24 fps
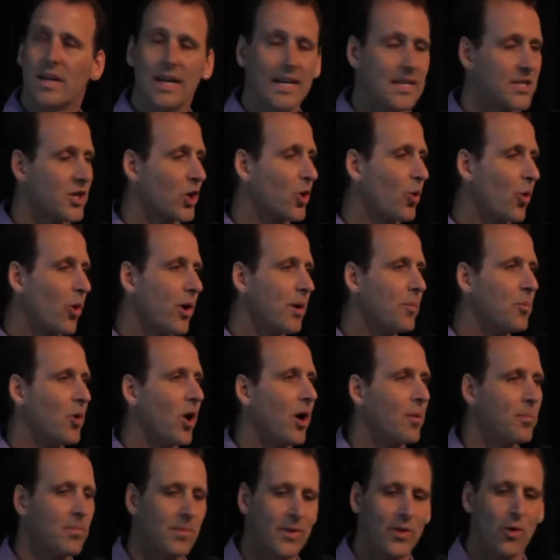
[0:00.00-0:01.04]
It's a growing
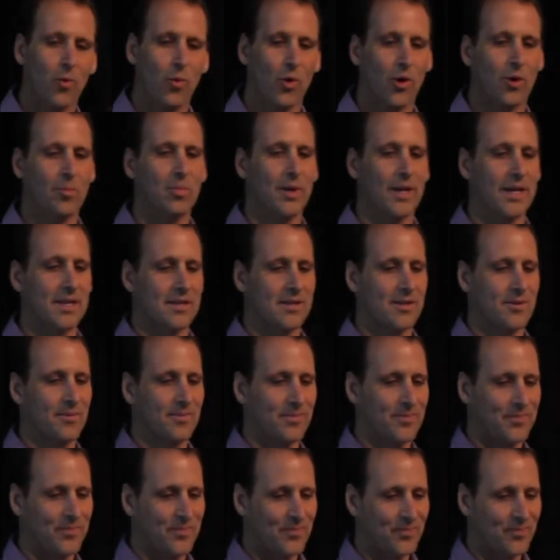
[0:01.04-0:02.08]
problem in the
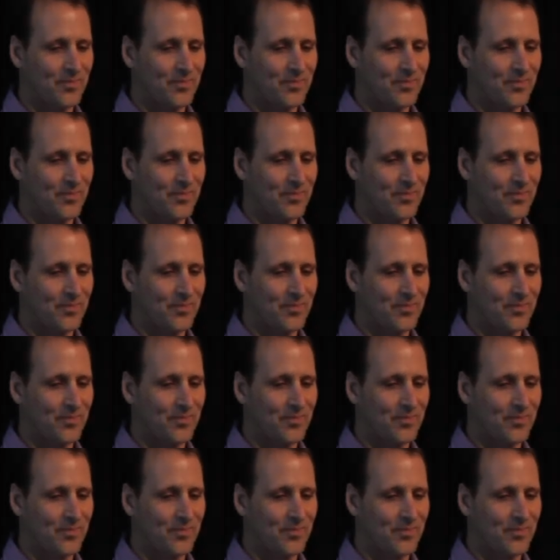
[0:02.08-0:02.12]
workplace.